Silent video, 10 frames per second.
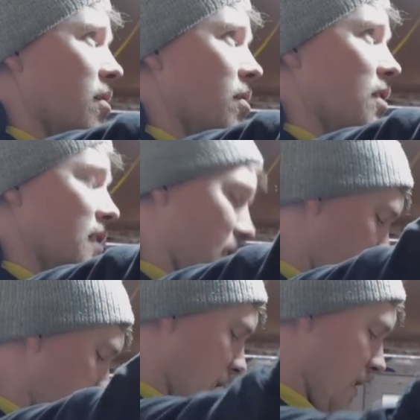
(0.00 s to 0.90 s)
which is
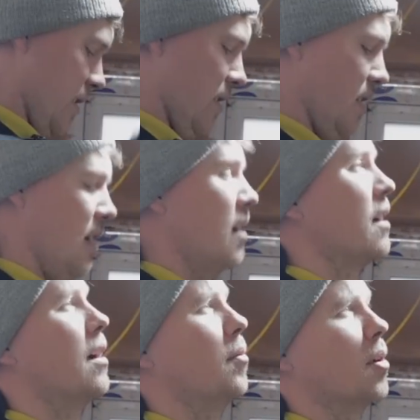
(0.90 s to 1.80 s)
decent,
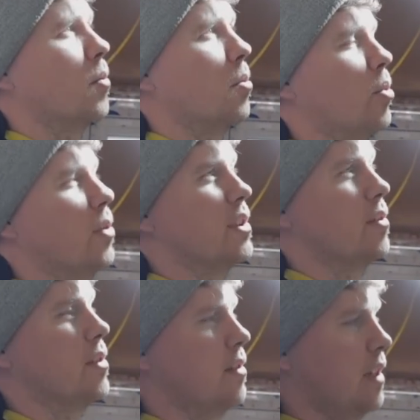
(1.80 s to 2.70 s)
and we've got
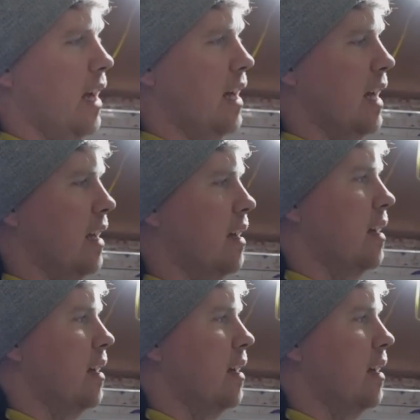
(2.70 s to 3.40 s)
1.02 KA.